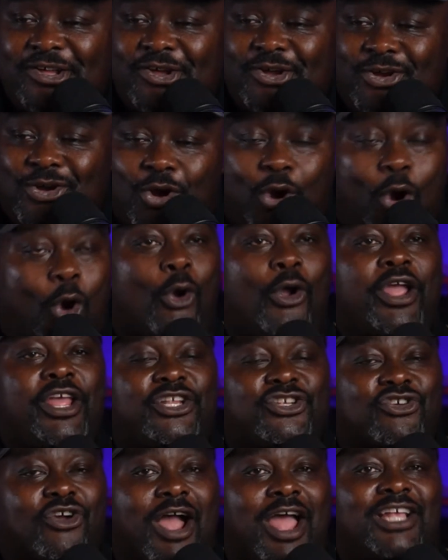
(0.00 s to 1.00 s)
Corey
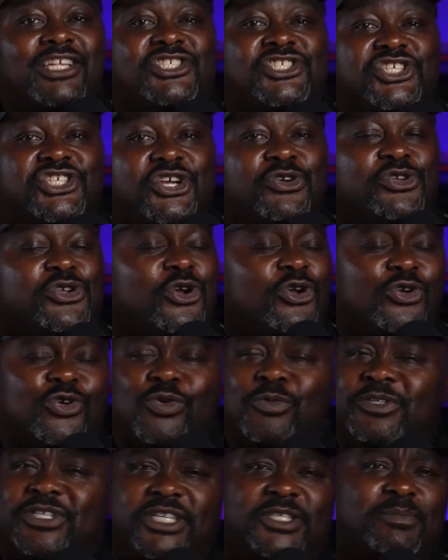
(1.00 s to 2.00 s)
Trice Jr.,
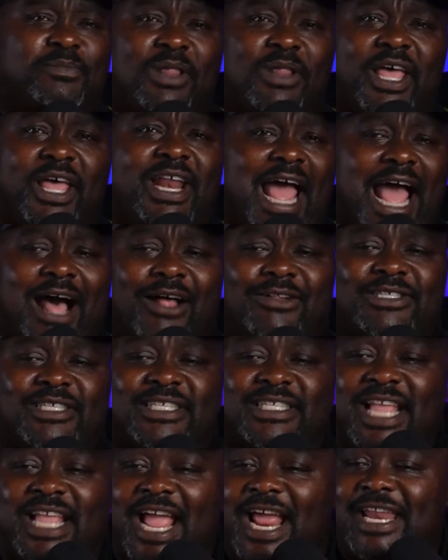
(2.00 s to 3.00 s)
who just played
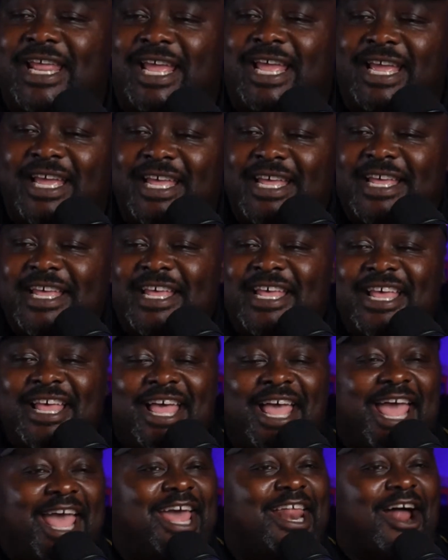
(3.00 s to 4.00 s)
outstanding,
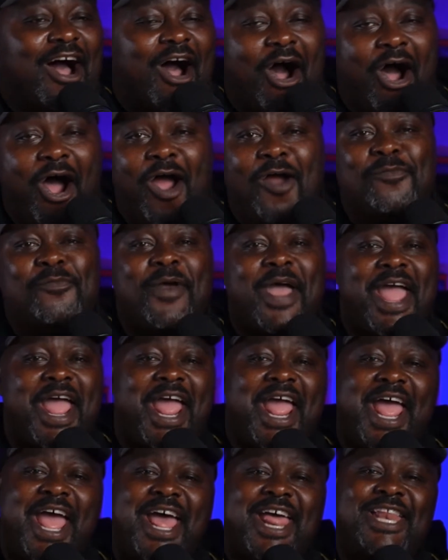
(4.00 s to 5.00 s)
and our
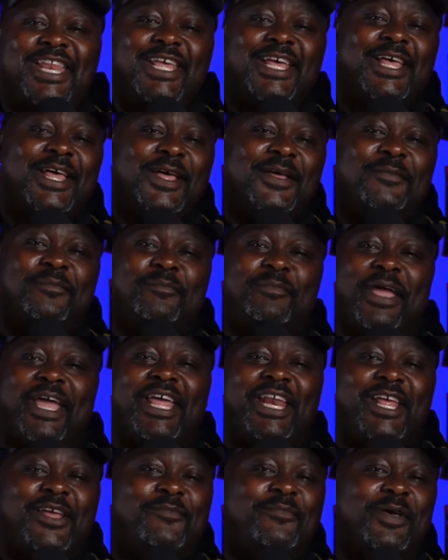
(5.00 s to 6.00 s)
man,
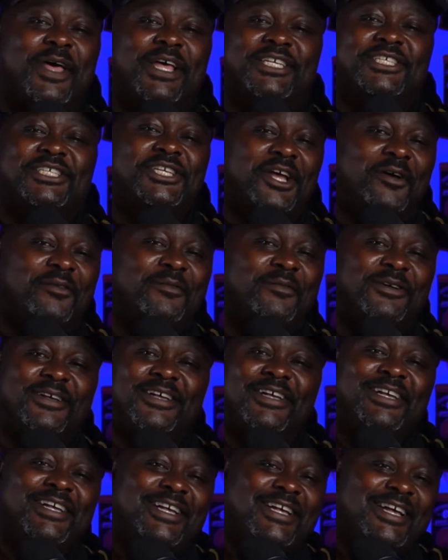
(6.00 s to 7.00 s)
Beanie Bishop.
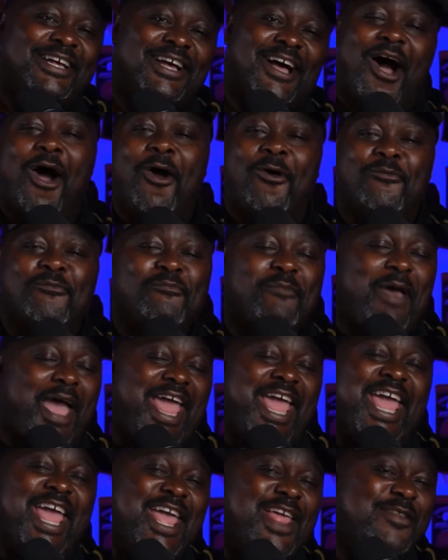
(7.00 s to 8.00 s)
Our
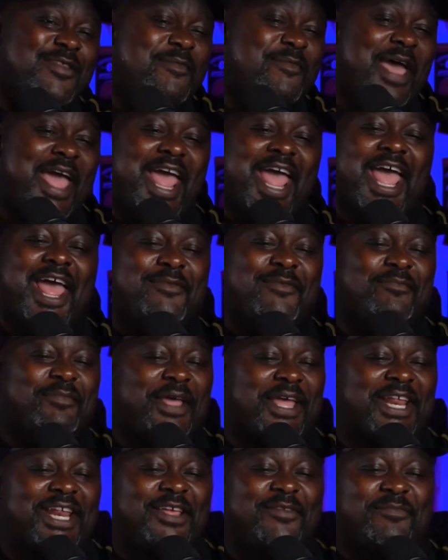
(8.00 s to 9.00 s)
main man,
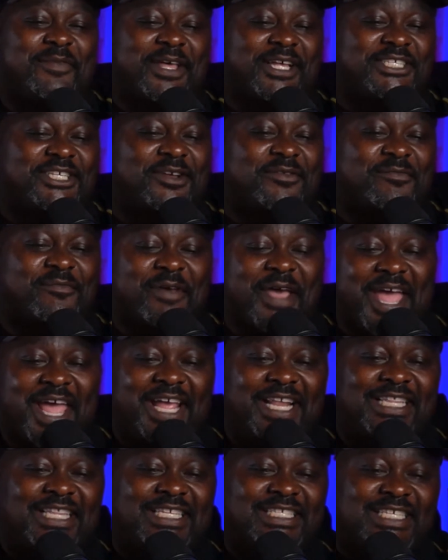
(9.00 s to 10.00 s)
Beanie Bishop,
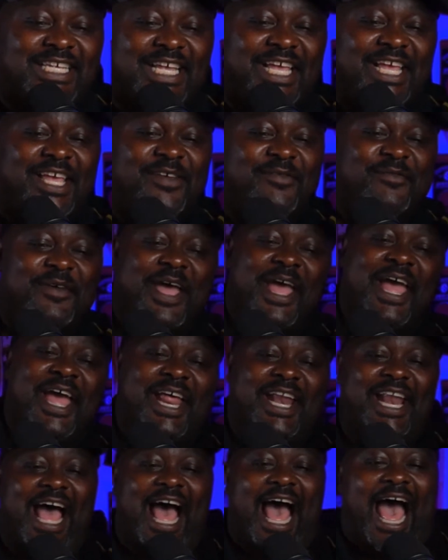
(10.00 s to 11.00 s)
made the team,
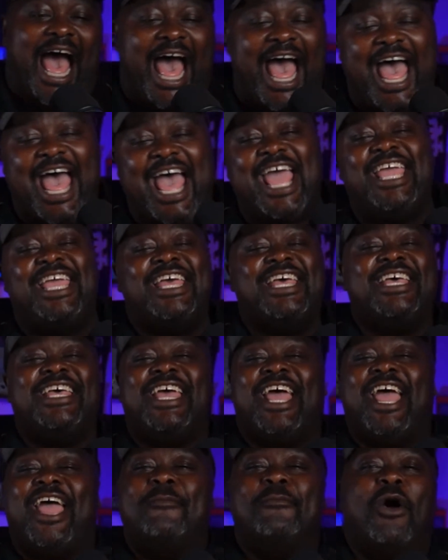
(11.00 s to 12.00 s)
man. I
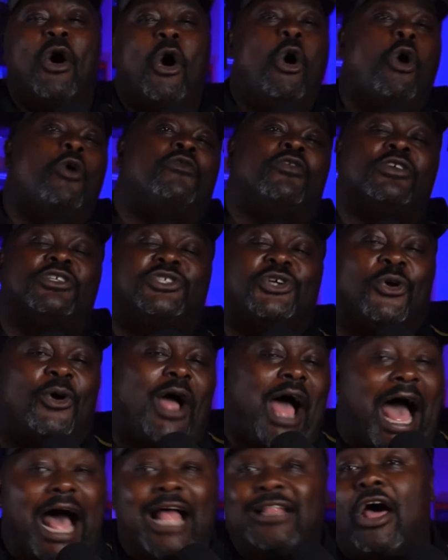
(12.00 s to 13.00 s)
am overjoyed.
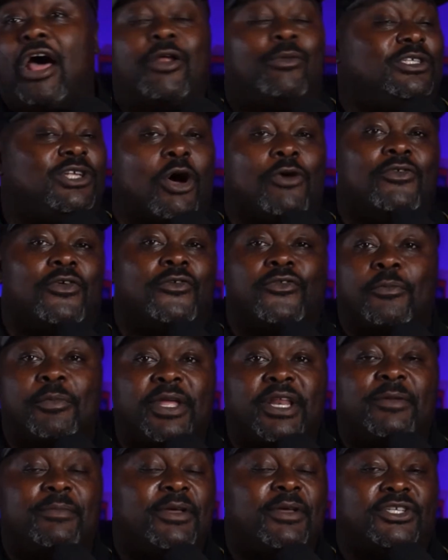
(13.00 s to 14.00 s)
I thought it was over for
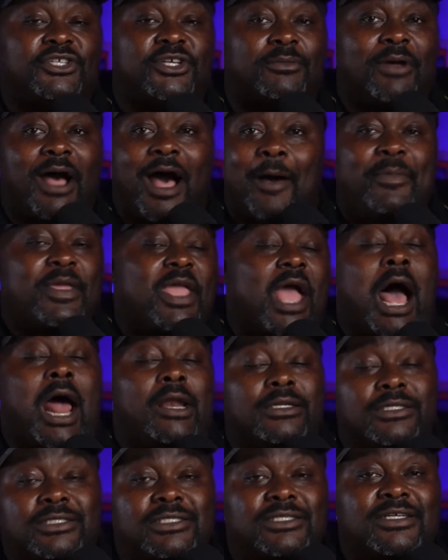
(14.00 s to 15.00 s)
Beanie Bishop. I'll be
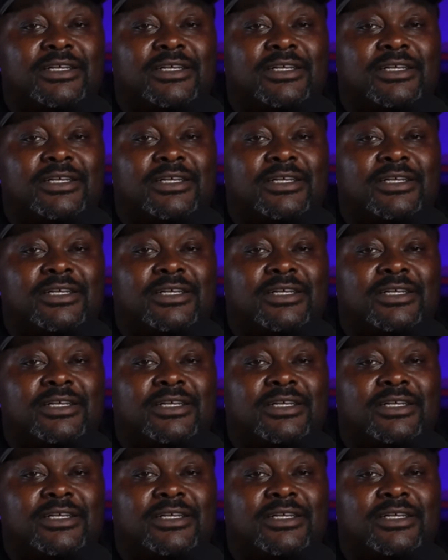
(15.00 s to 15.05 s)
honest.